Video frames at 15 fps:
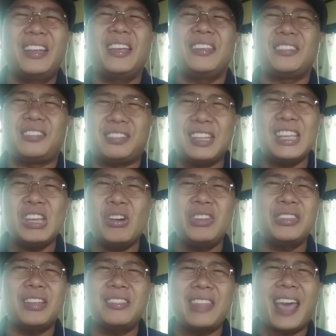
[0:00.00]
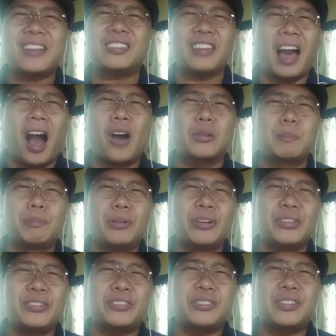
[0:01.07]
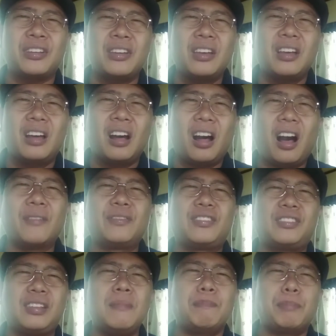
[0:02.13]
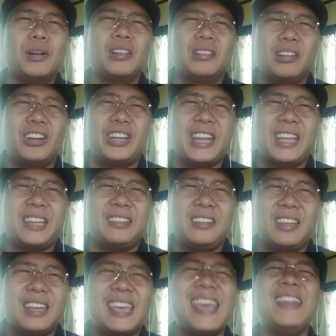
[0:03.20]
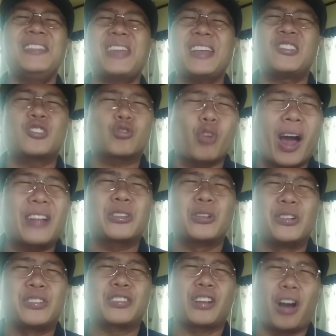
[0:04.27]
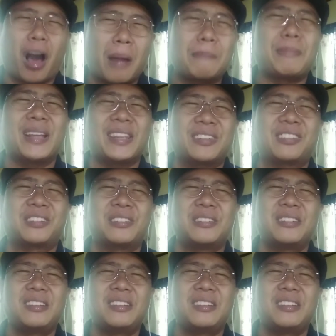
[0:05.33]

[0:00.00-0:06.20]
See you in the next outburst of simple learning in the instructor's compass.